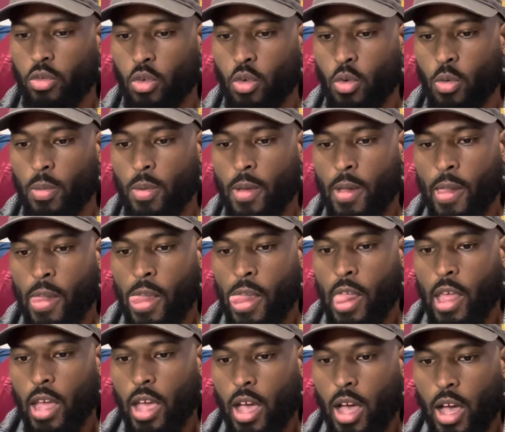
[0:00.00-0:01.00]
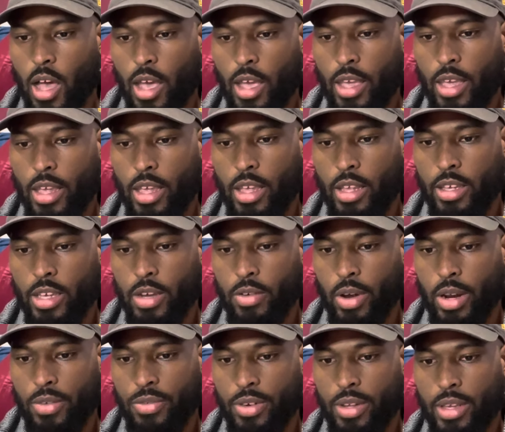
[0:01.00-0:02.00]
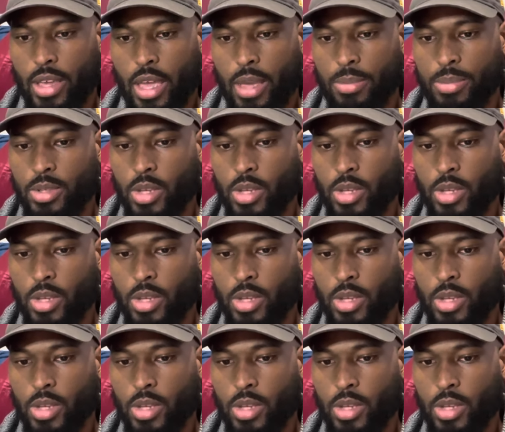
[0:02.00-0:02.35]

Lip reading: room and get ready for the game.